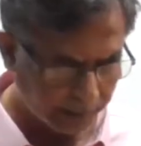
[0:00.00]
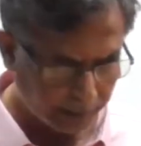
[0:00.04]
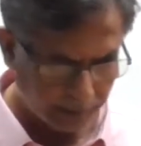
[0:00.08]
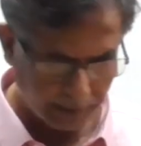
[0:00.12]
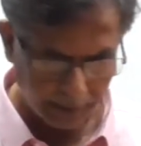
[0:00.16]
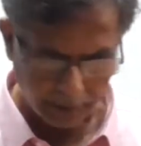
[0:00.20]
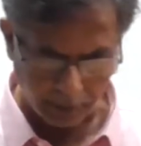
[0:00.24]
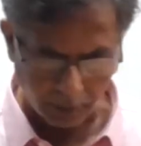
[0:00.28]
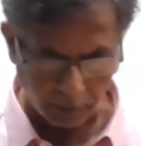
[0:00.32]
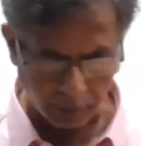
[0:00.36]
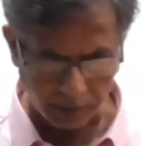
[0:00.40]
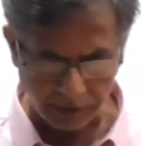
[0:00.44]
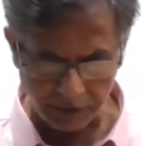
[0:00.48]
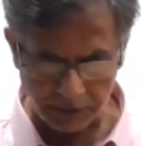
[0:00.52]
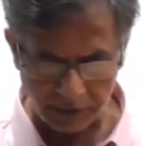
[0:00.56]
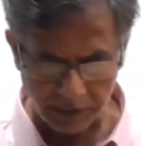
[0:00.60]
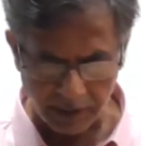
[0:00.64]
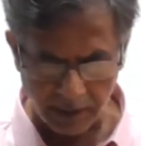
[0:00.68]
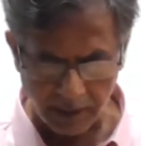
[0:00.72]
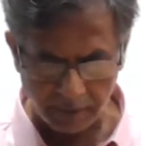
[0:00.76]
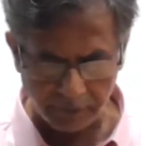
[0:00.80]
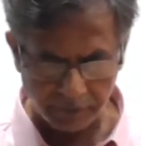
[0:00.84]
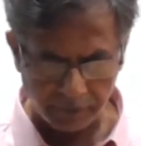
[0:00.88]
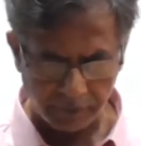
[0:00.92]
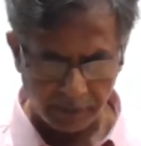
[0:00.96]
and all this
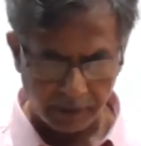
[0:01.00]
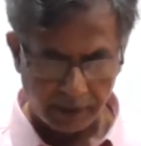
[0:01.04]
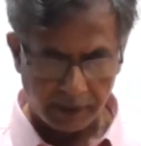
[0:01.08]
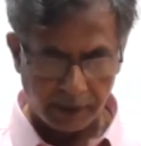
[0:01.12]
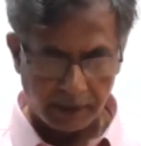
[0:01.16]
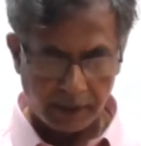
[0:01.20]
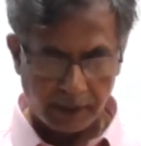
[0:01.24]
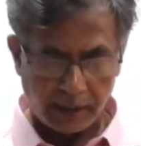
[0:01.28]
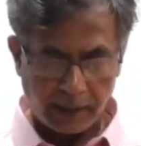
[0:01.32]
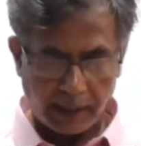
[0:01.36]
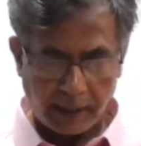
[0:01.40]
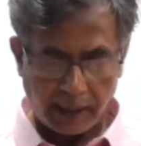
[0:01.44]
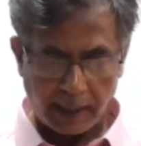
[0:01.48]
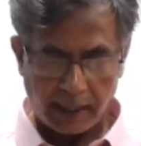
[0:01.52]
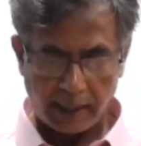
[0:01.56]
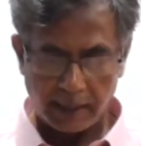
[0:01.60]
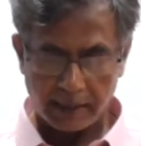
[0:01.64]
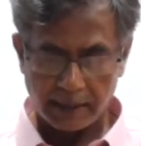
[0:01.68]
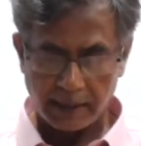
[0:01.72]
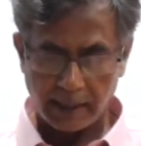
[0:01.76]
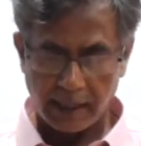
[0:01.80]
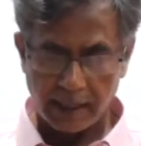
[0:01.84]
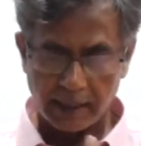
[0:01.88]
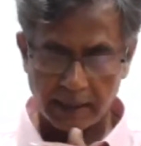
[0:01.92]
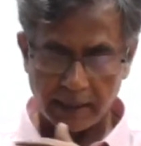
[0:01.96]
stuff,
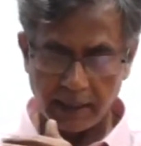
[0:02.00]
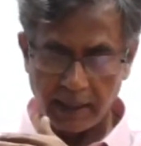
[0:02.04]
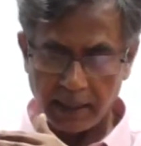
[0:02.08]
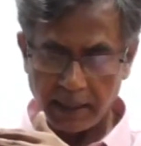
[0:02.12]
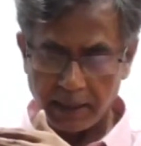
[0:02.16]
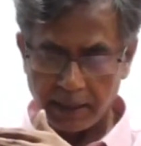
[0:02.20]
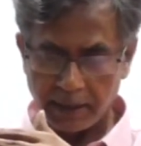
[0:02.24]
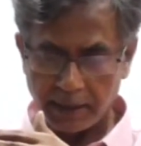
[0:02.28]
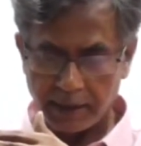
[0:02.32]
and the other